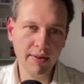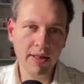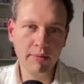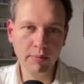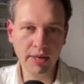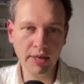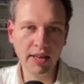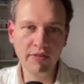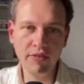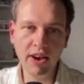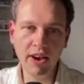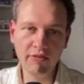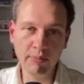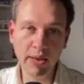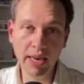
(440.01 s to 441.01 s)
But if you have
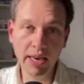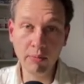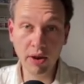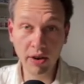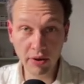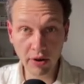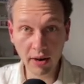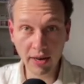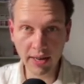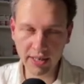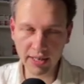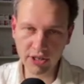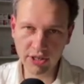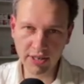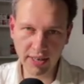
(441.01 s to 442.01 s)
minimal knowledge,